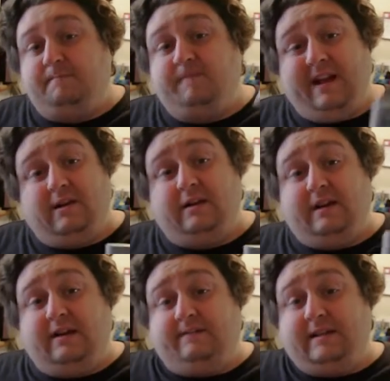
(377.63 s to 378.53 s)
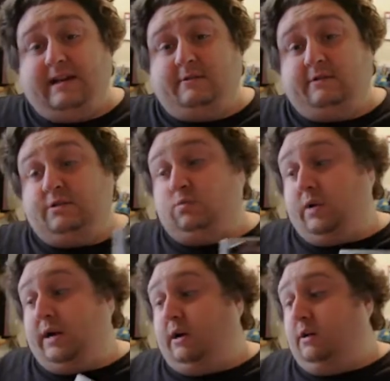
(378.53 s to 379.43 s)
variant of Tetris
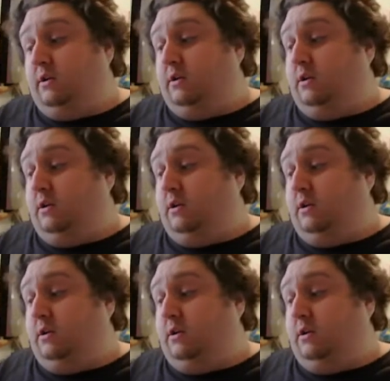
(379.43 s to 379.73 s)
where